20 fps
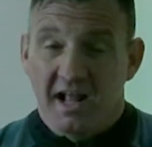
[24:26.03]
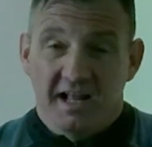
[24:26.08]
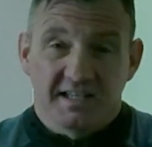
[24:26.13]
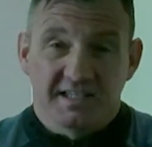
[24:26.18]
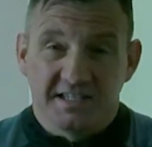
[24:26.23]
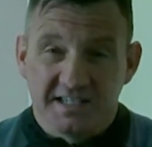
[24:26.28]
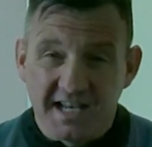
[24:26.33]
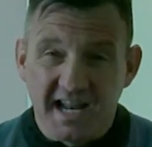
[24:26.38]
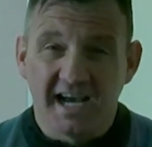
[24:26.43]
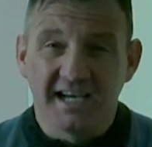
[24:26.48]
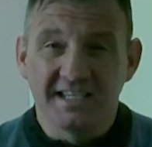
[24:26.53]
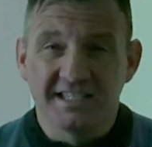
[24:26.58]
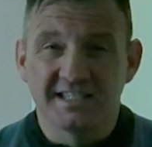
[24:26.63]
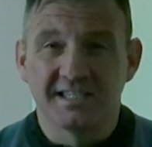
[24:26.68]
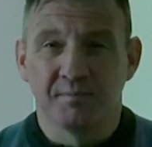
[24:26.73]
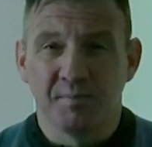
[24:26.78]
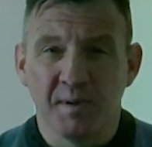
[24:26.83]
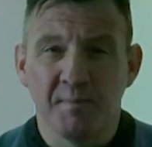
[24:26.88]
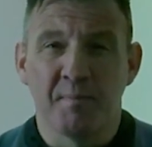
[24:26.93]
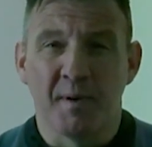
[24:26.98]
nice to
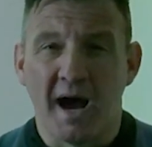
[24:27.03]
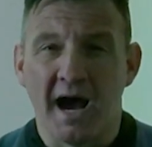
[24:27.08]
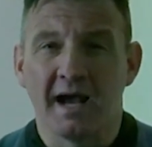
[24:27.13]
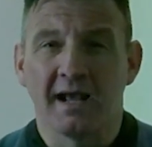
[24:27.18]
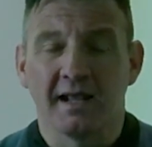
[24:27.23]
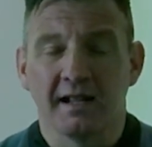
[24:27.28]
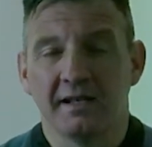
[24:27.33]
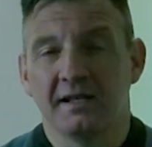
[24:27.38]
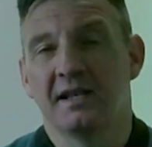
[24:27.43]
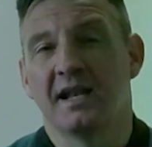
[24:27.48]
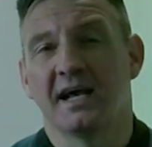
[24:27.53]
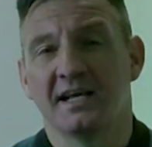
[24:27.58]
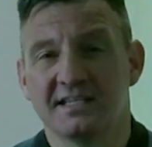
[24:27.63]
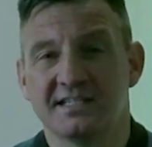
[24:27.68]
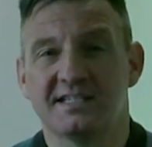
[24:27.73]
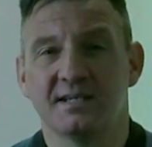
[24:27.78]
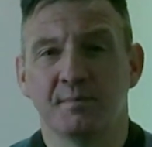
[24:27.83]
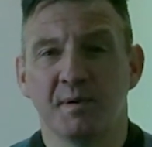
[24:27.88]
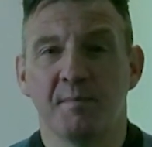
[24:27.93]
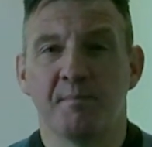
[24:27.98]
be back,
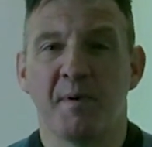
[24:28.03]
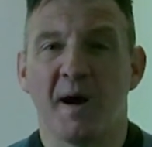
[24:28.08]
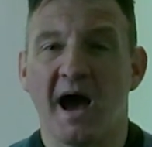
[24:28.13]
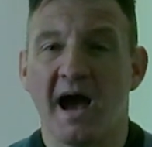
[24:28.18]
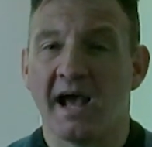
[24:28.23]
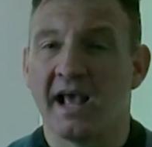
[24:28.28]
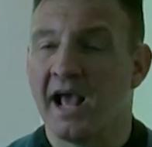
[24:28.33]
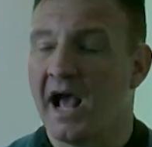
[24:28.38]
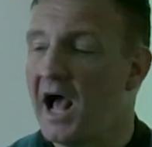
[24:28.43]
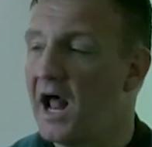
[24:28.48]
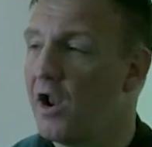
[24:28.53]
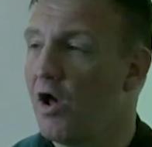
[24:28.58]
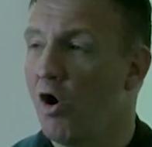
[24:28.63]
and